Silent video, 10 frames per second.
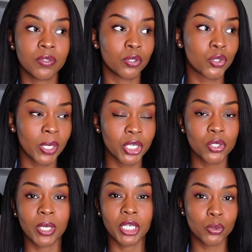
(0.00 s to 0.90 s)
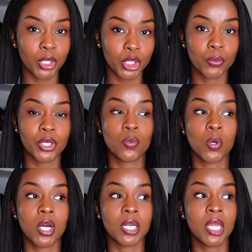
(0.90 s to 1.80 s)
you know, 2020,
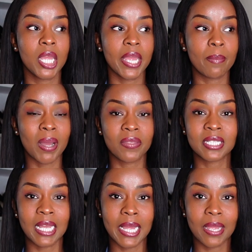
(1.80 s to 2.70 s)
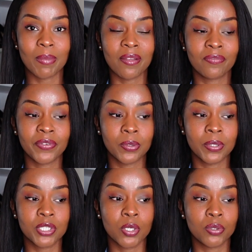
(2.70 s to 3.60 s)
2021, and by the time I feel
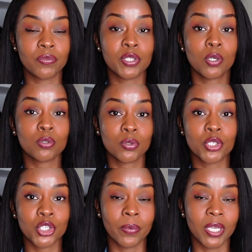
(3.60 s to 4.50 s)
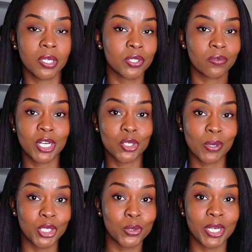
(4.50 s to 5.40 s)
as though the results were showing, it was around
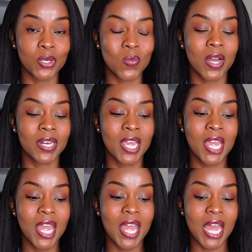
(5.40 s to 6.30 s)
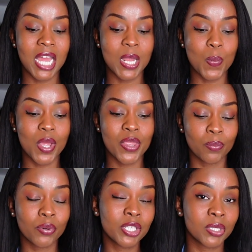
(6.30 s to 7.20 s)
2021. The
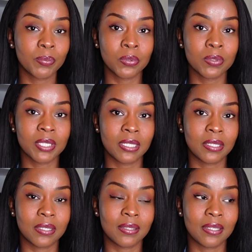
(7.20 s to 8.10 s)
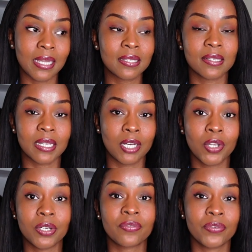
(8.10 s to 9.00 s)
principles and the lessons I
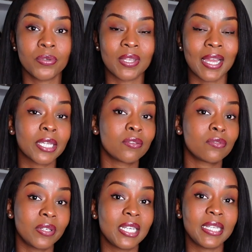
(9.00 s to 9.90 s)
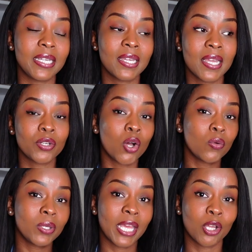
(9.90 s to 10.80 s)
learned through that can really not
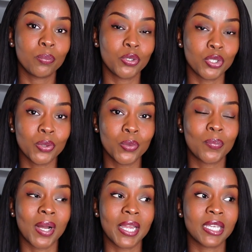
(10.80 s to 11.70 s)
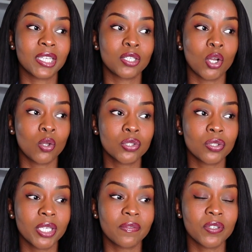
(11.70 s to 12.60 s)
only help you, but it can
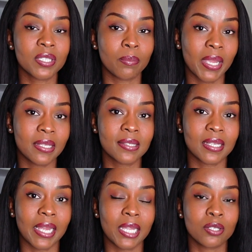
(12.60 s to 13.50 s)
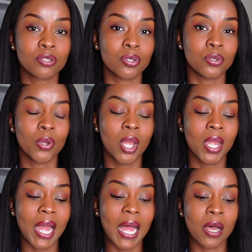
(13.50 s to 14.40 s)
also give you some insight into
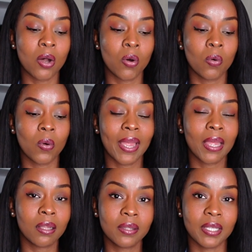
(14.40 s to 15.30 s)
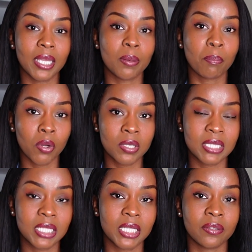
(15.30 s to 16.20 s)
how healthy and
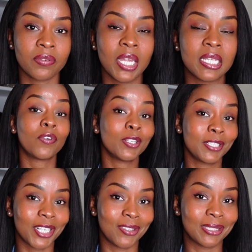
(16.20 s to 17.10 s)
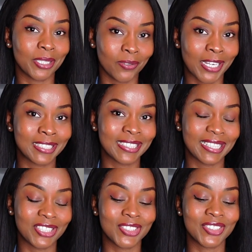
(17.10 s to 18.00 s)
positive voluntary
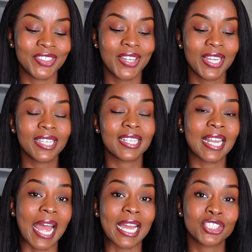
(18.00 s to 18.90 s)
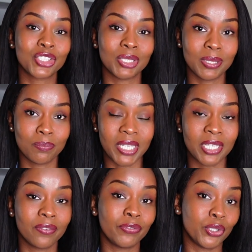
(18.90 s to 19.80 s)
self-isolation can actually
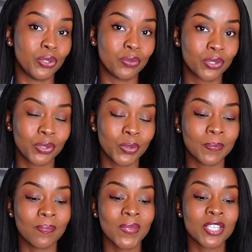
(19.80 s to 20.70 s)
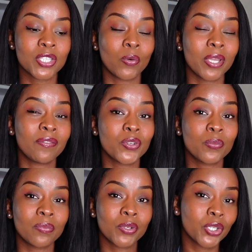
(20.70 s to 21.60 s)
be for you too. So if
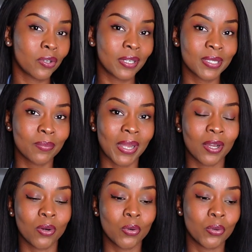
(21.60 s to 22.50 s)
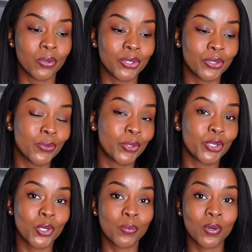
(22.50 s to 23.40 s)
you're curious about, or you know, you want to
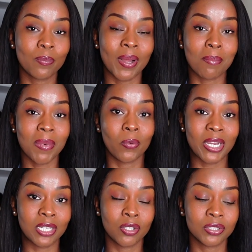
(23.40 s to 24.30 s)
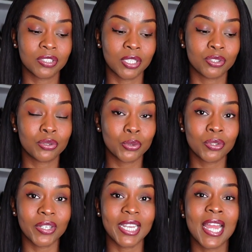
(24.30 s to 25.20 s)
know more about my weight loss
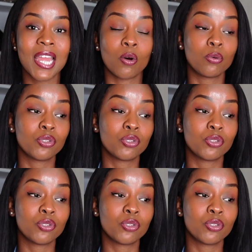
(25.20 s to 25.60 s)
story or